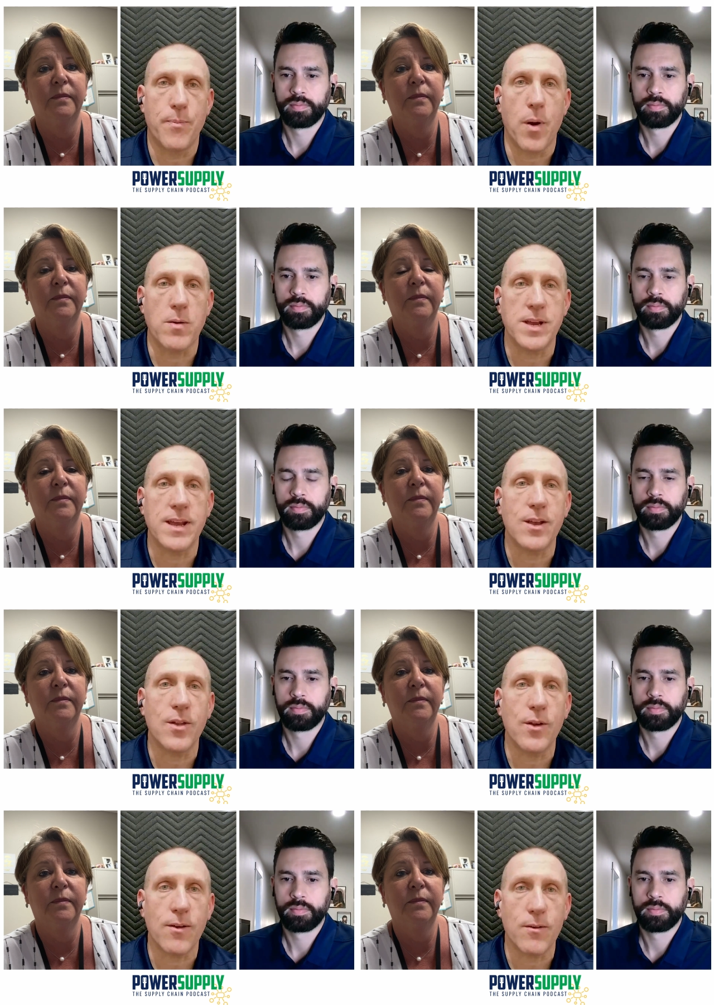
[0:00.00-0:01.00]

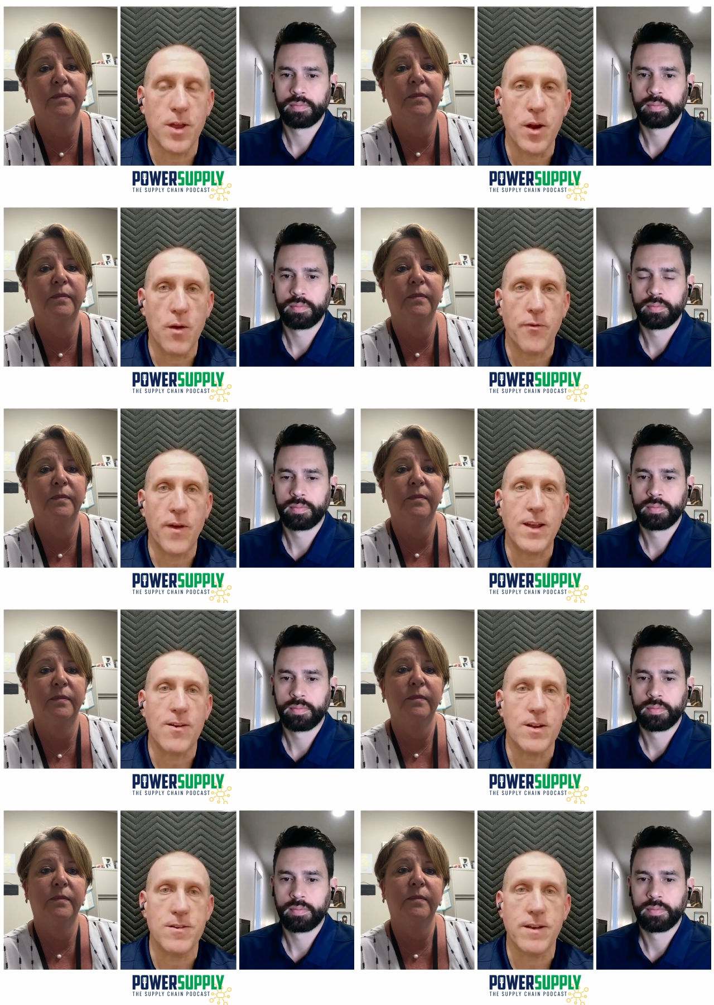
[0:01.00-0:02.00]
Speaker 1: particular you know
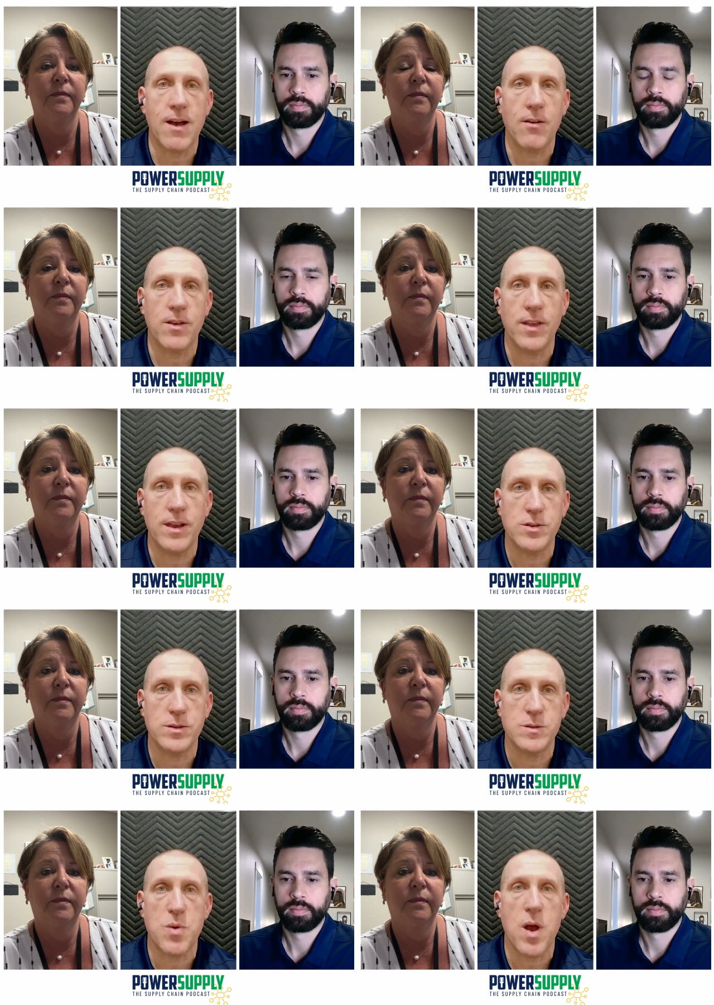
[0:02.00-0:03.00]
figure in your
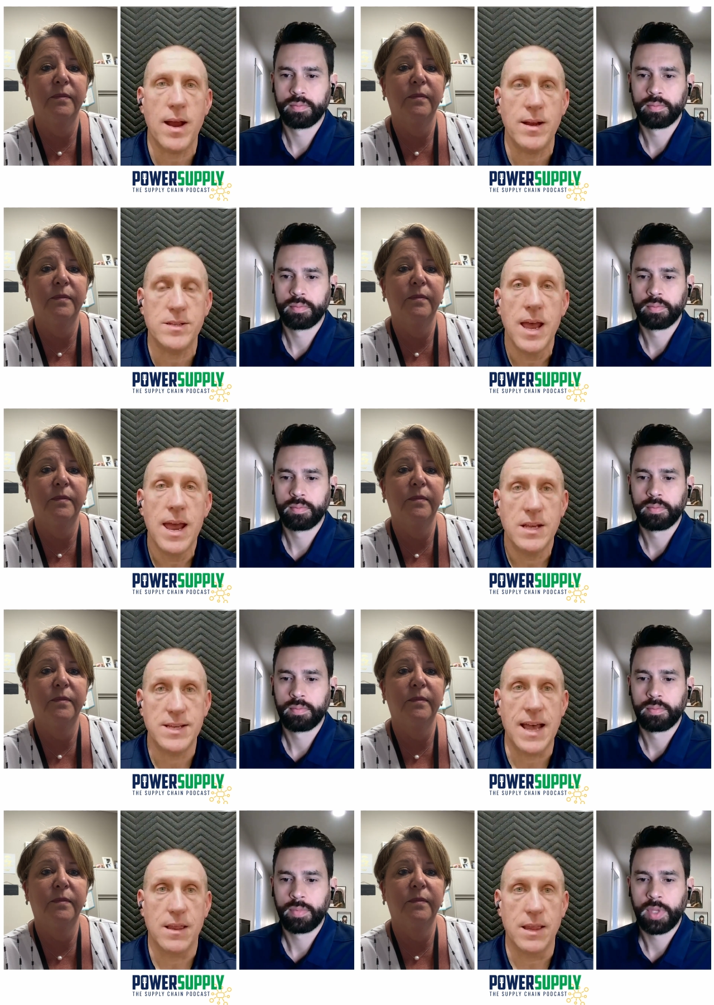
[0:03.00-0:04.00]
calculations brian is is
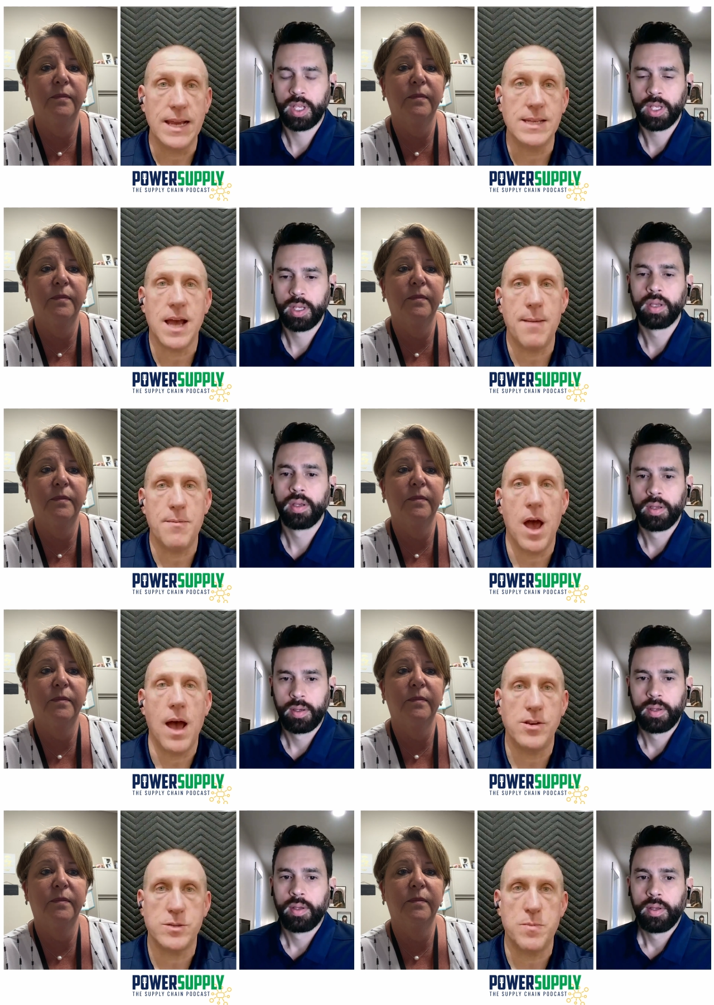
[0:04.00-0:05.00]
that lead time
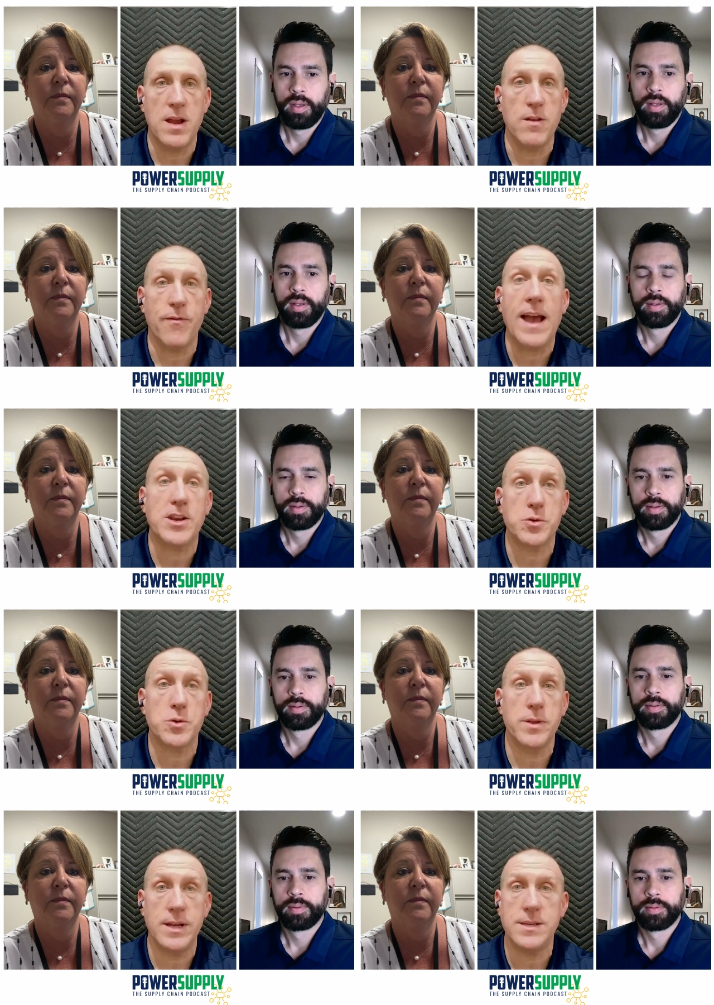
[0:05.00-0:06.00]
not just
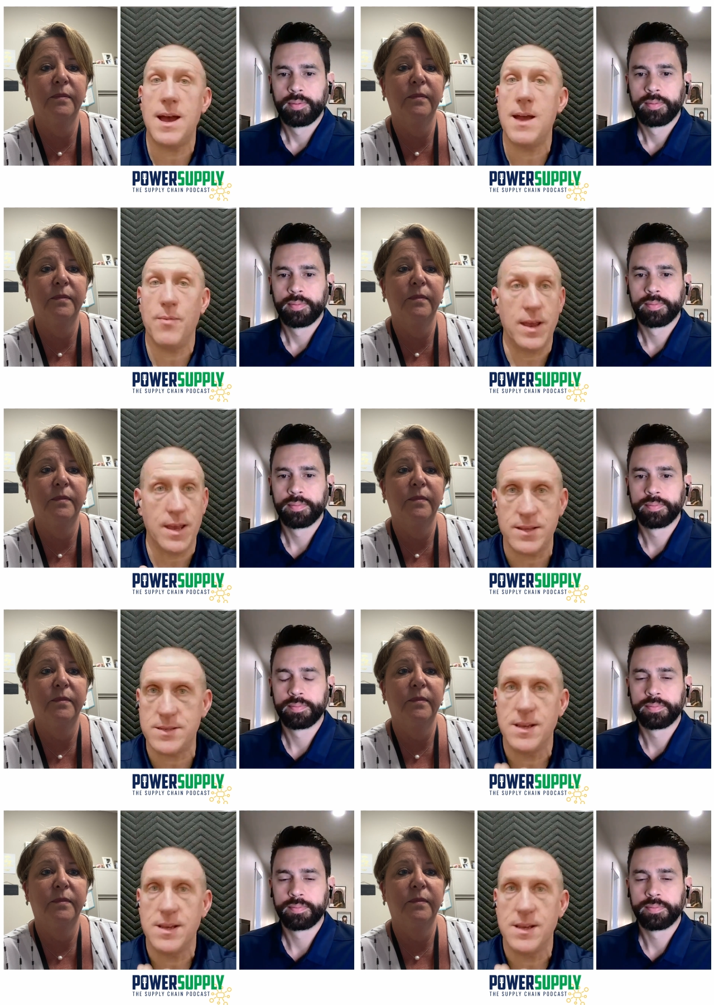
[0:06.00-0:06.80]
manufacturer lead time like it's